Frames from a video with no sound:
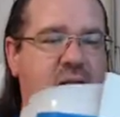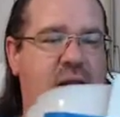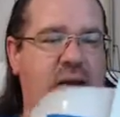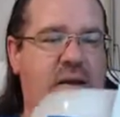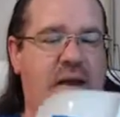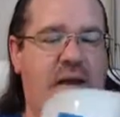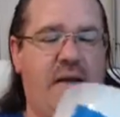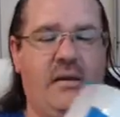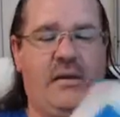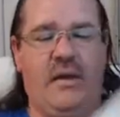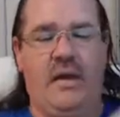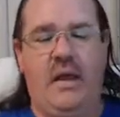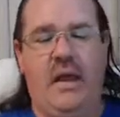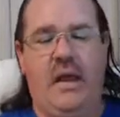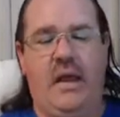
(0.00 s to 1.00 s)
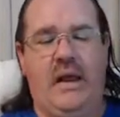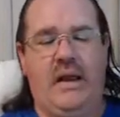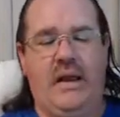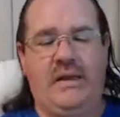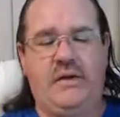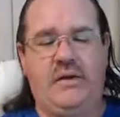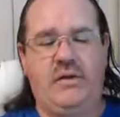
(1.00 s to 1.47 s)
line down, and
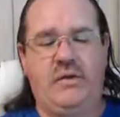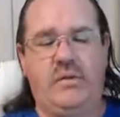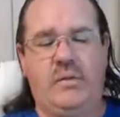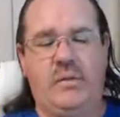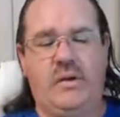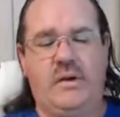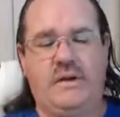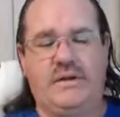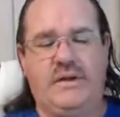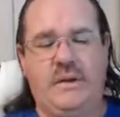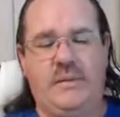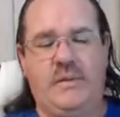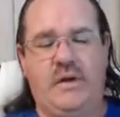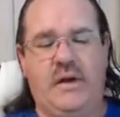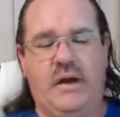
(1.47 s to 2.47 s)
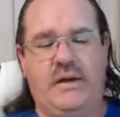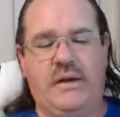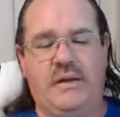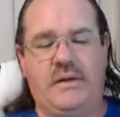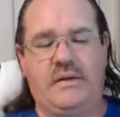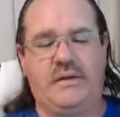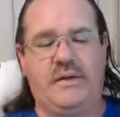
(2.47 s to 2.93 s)
I can do the same one on
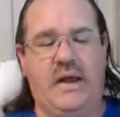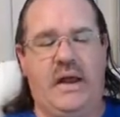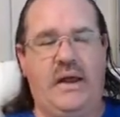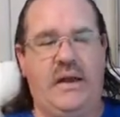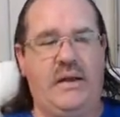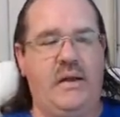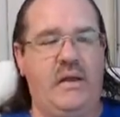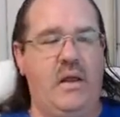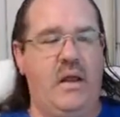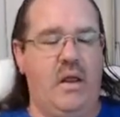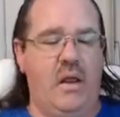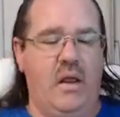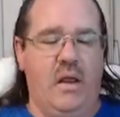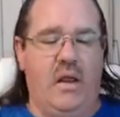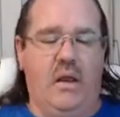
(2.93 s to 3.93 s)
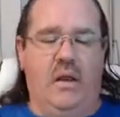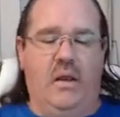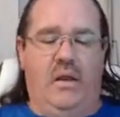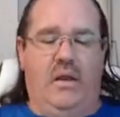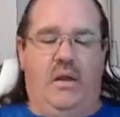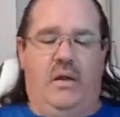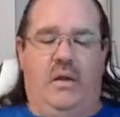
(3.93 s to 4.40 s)
the other side.
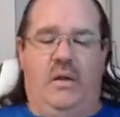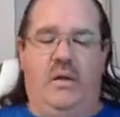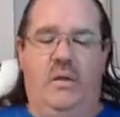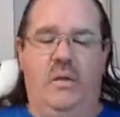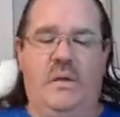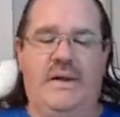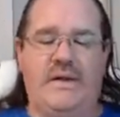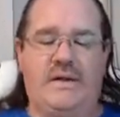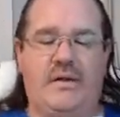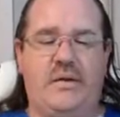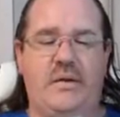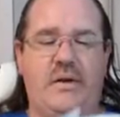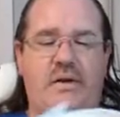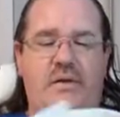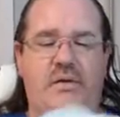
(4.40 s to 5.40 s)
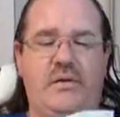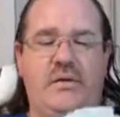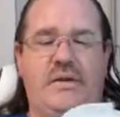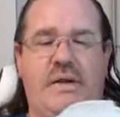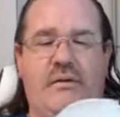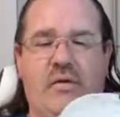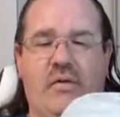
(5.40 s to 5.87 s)
What that's going to do
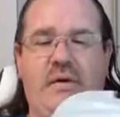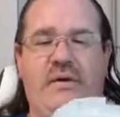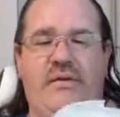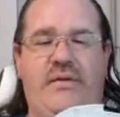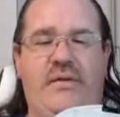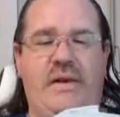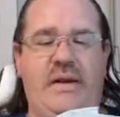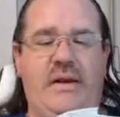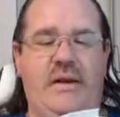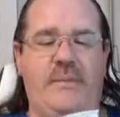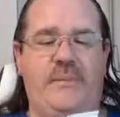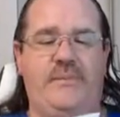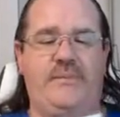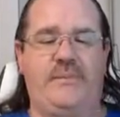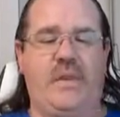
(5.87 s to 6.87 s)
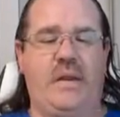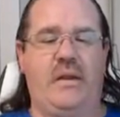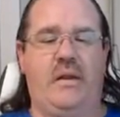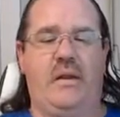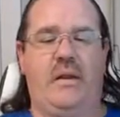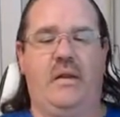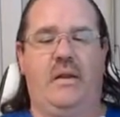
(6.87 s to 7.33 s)
is I've already fitted it,
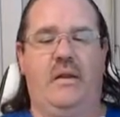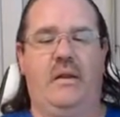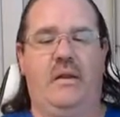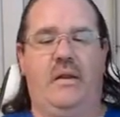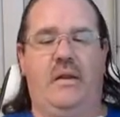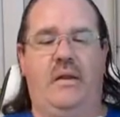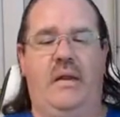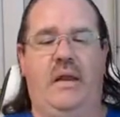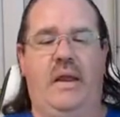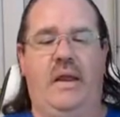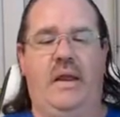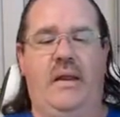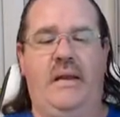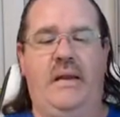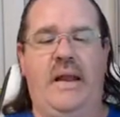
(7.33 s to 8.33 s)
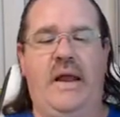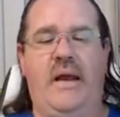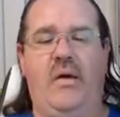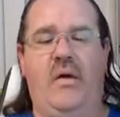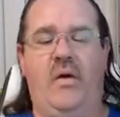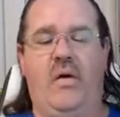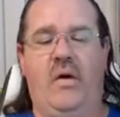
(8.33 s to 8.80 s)
and
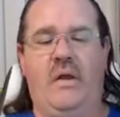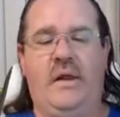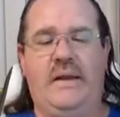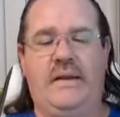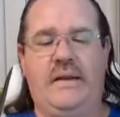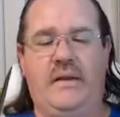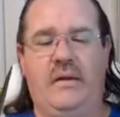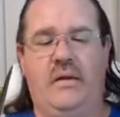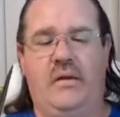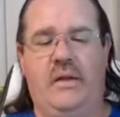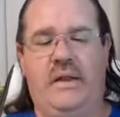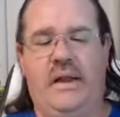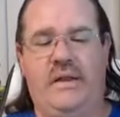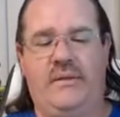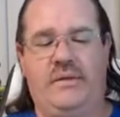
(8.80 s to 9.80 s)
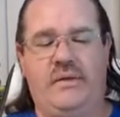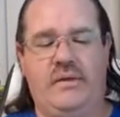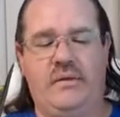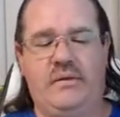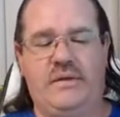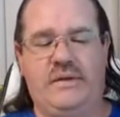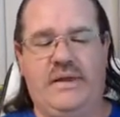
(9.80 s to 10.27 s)
now all I have to
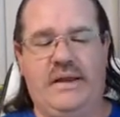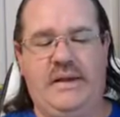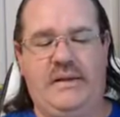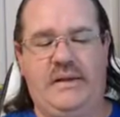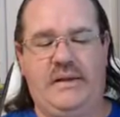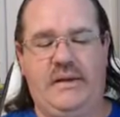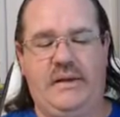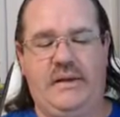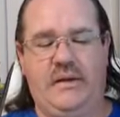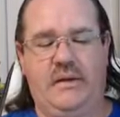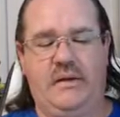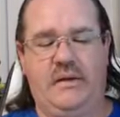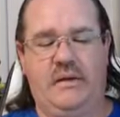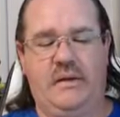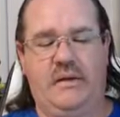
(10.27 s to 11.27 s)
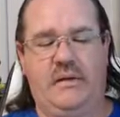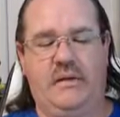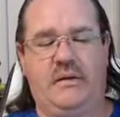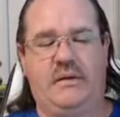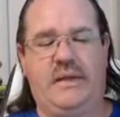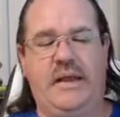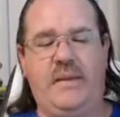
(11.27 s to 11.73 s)
do is take the
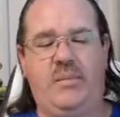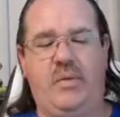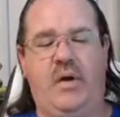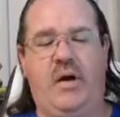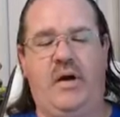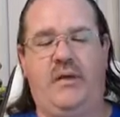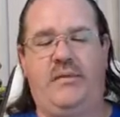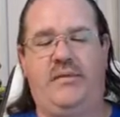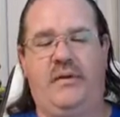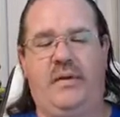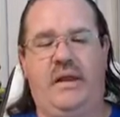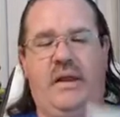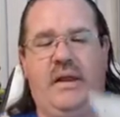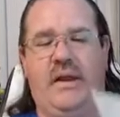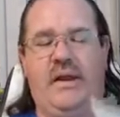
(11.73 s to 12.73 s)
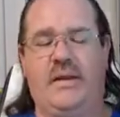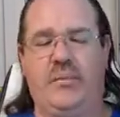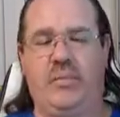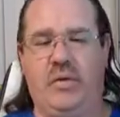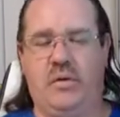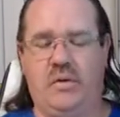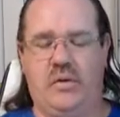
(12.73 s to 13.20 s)
tape off, and I can
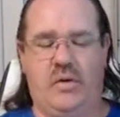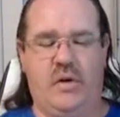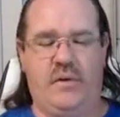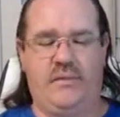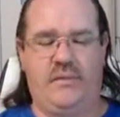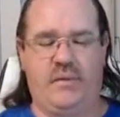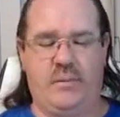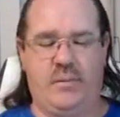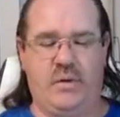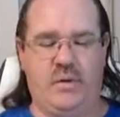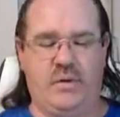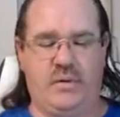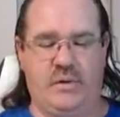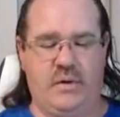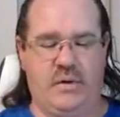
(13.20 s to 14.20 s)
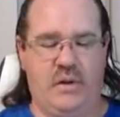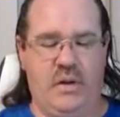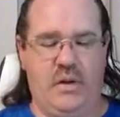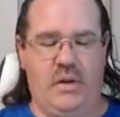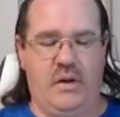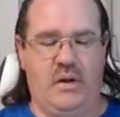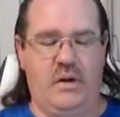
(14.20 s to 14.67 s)
pull it off of the person.
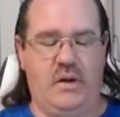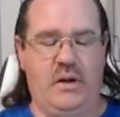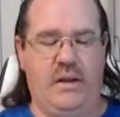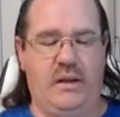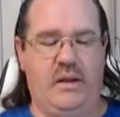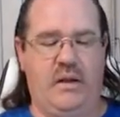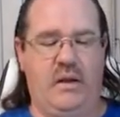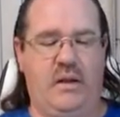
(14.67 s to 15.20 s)
All right.